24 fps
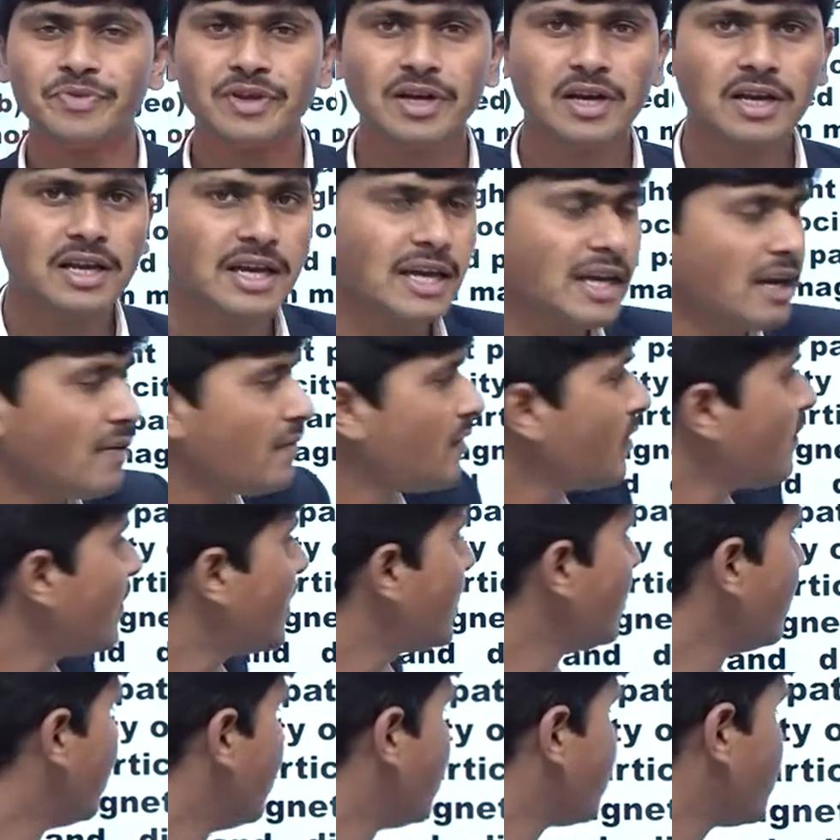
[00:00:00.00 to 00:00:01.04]
Clear everyone?
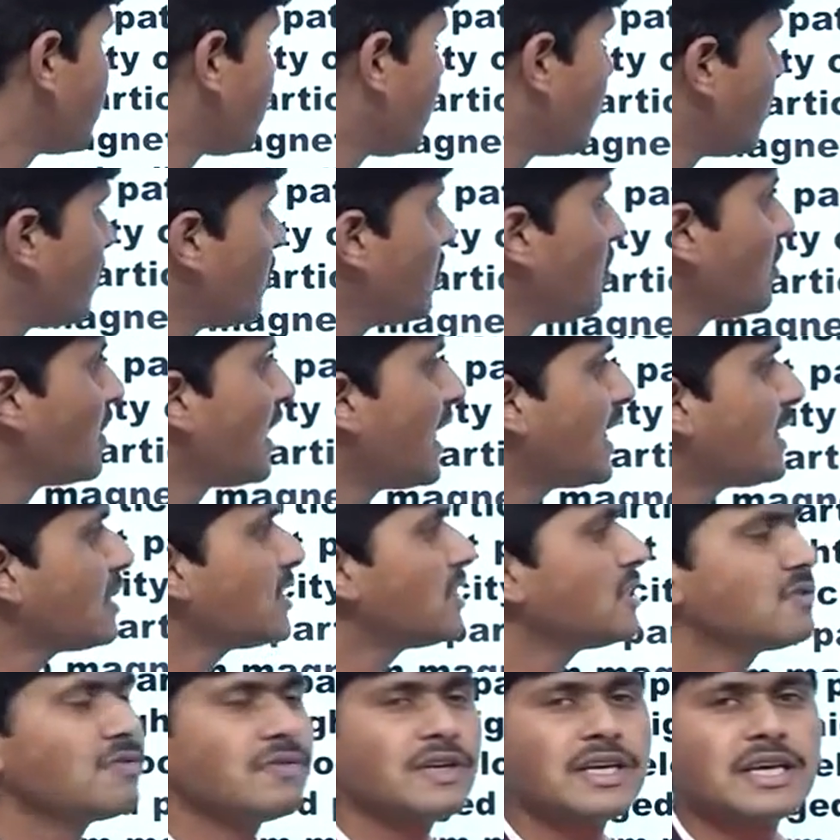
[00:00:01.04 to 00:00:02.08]
So like
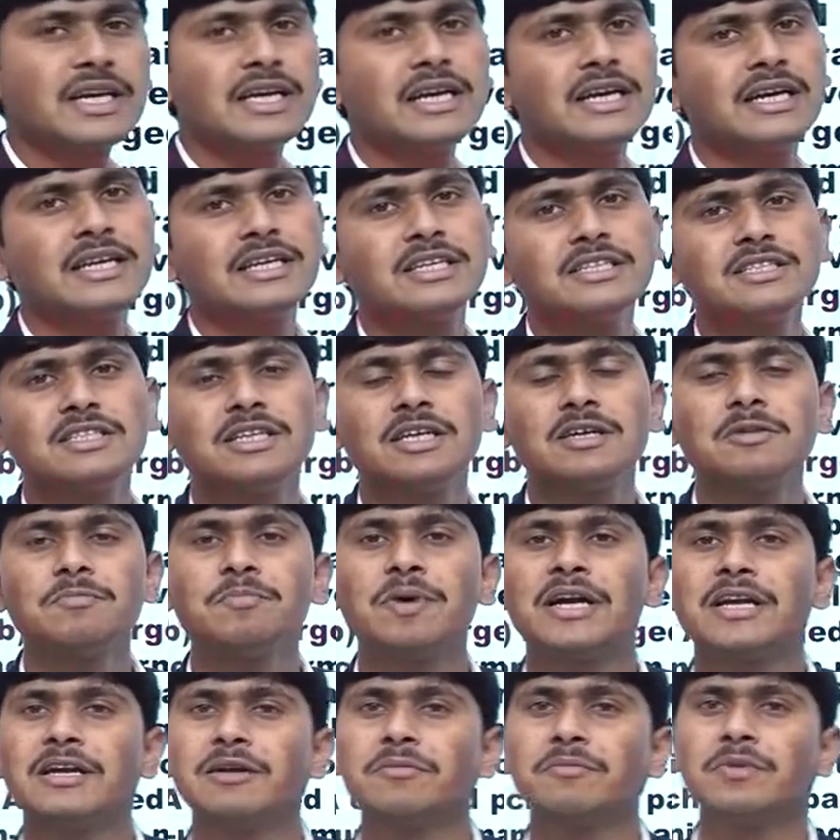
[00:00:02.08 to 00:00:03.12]
this we can understand
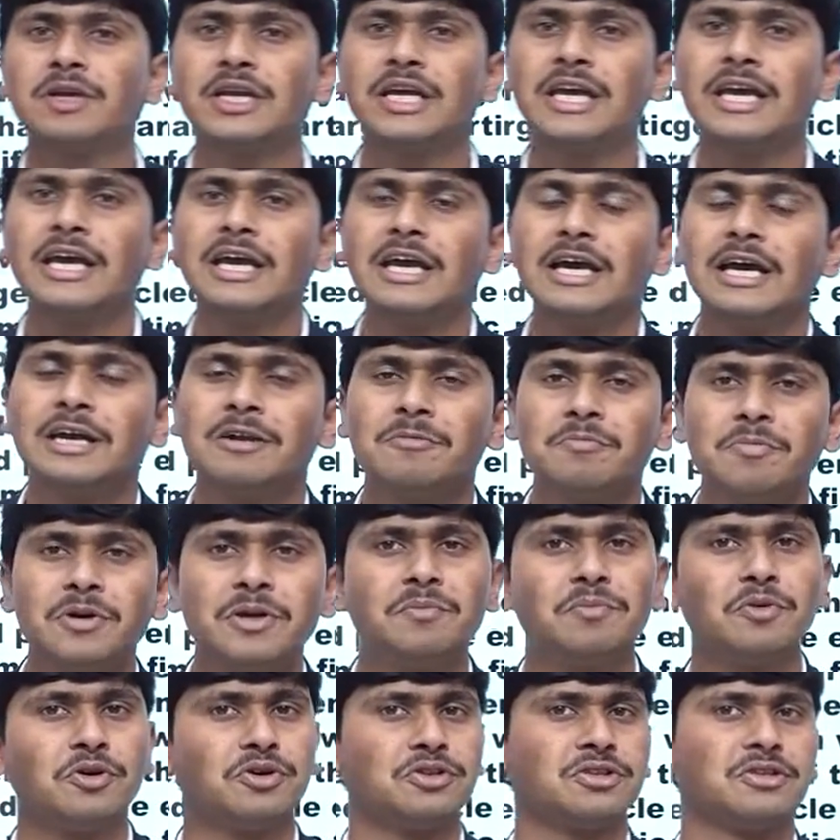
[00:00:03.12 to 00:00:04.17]
part number A and B
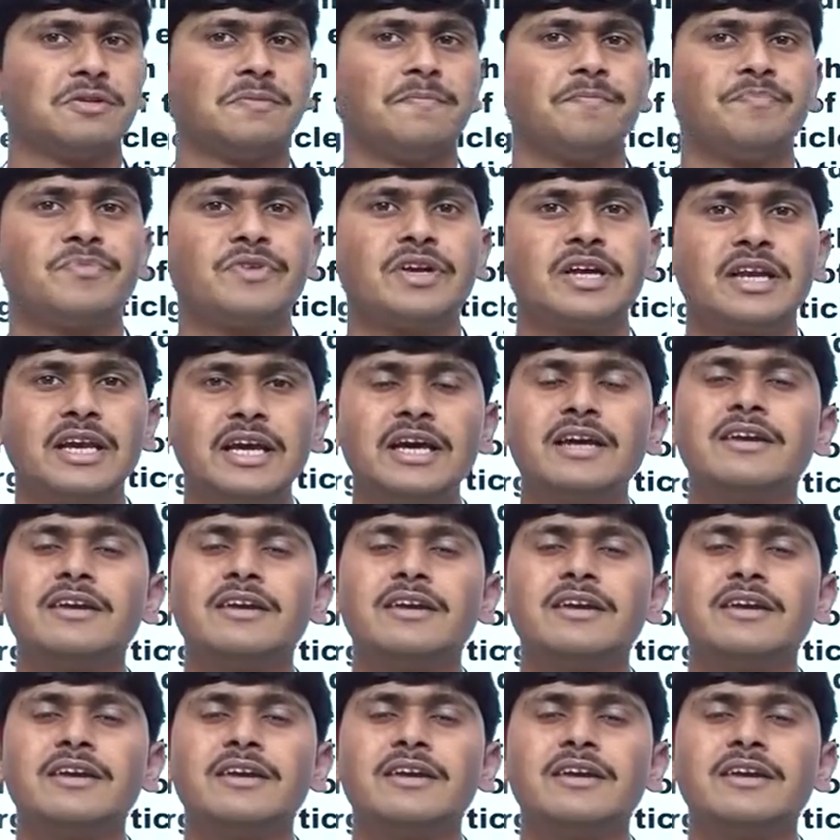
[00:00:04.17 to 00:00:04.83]
both. Clear?